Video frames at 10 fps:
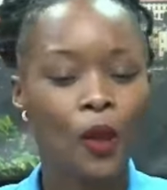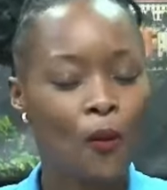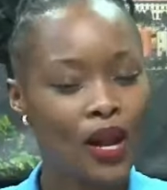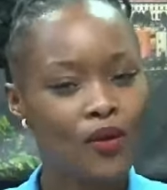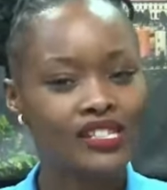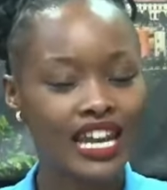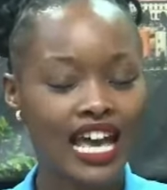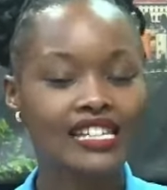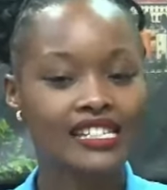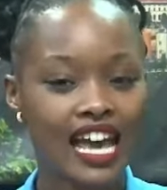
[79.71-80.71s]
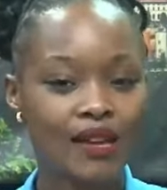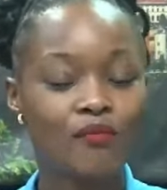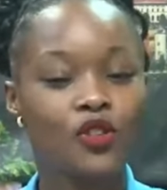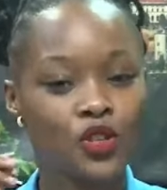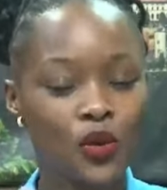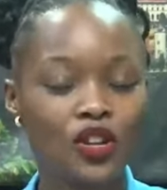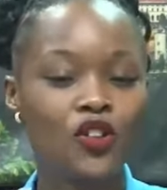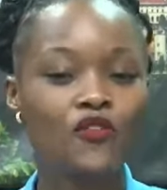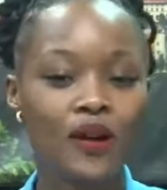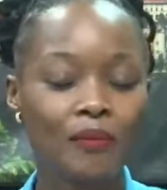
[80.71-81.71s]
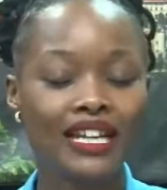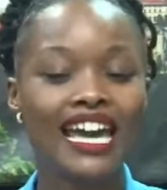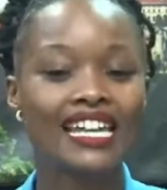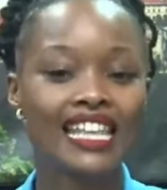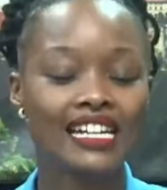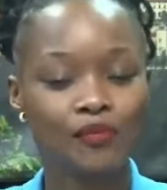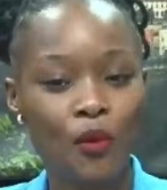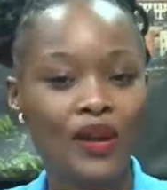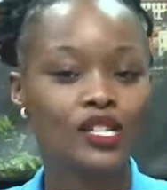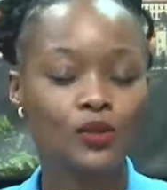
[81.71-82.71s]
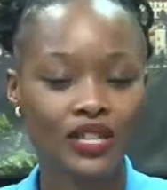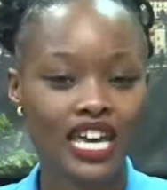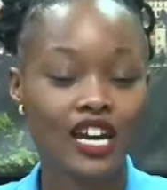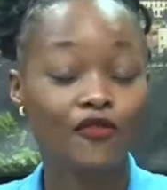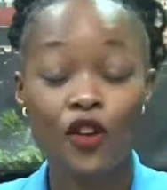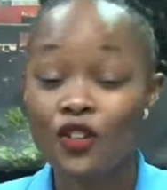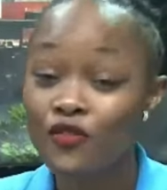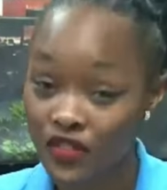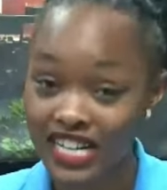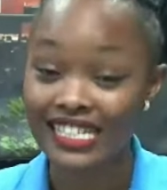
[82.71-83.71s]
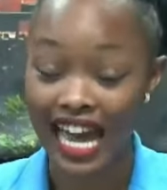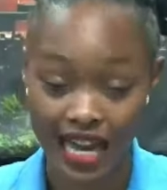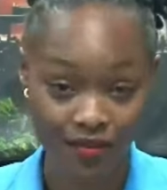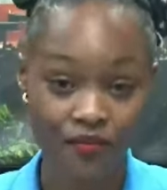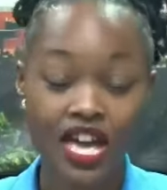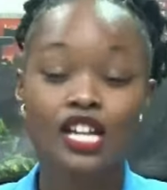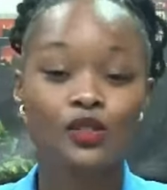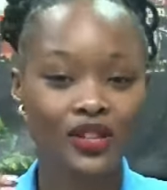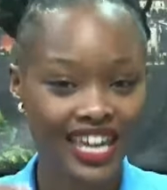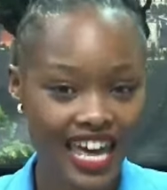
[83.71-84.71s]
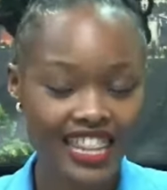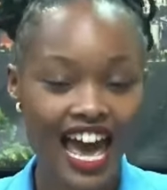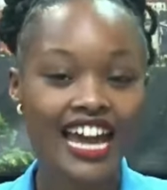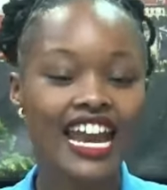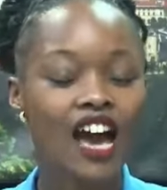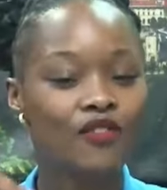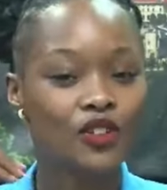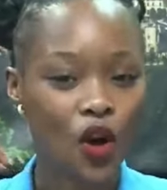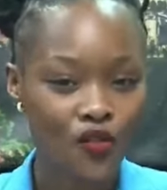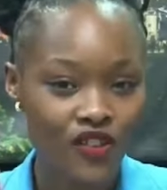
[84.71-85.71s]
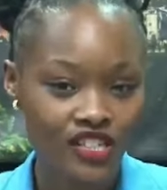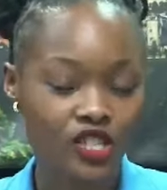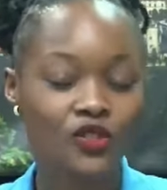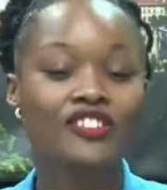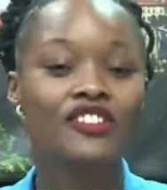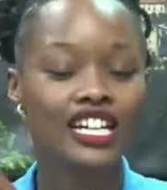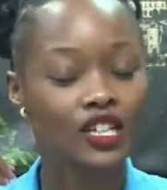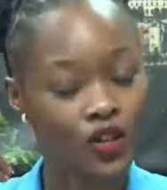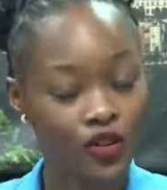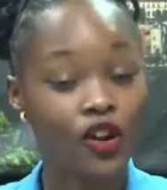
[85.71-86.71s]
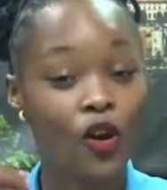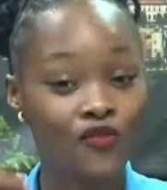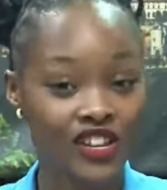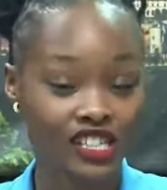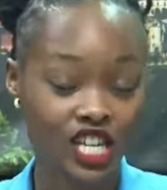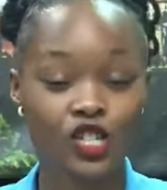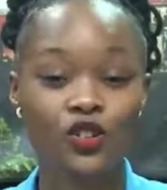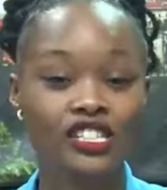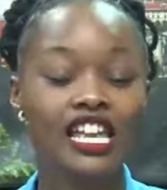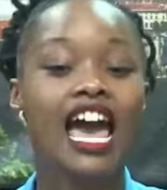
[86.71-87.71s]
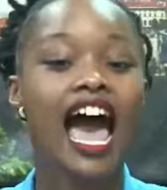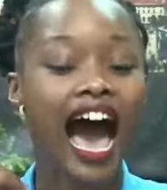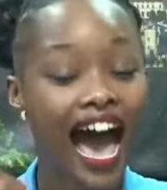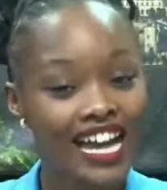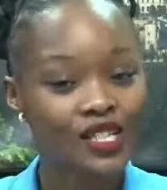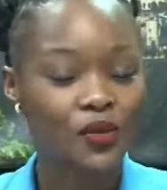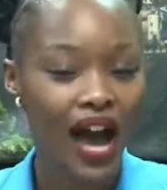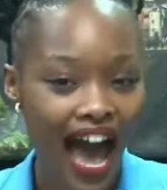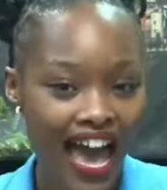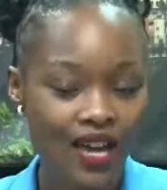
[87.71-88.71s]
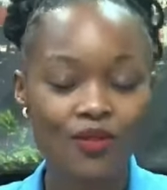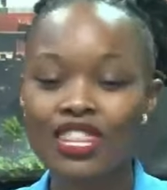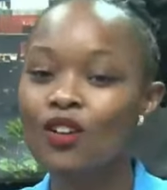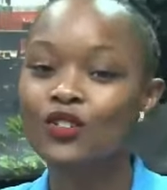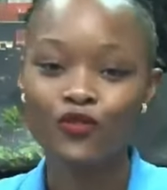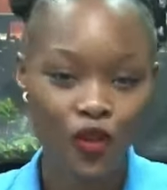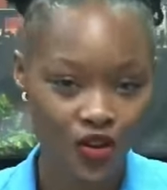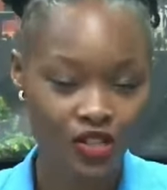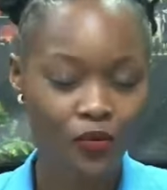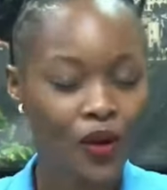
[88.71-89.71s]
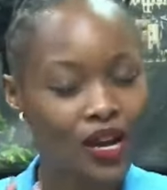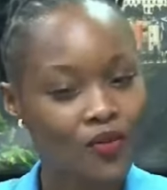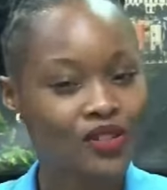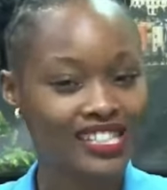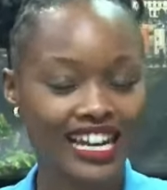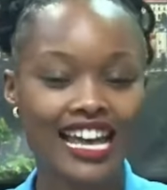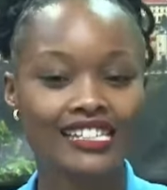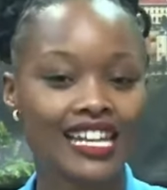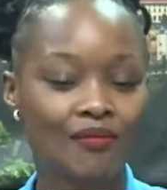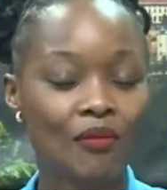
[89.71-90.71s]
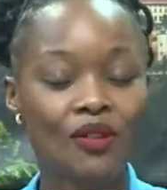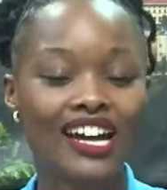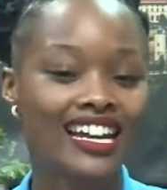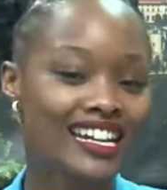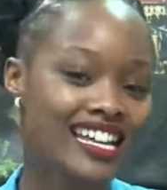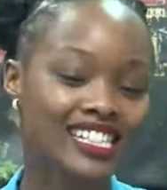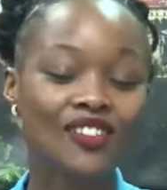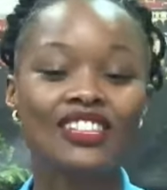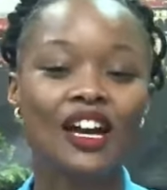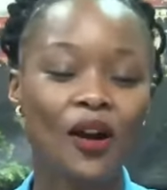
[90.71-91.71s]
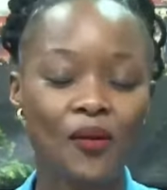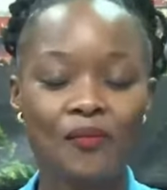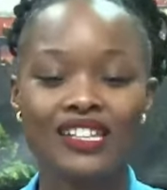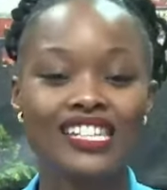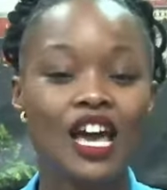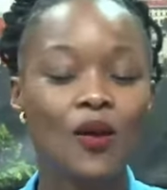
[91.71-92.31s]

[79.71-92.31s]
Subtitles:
When was the last time you and your family had that moment together, fun free time together and having conversation, real conversations, eye to eye, without phones? When was the last time? Maybe you can let us know in the comments.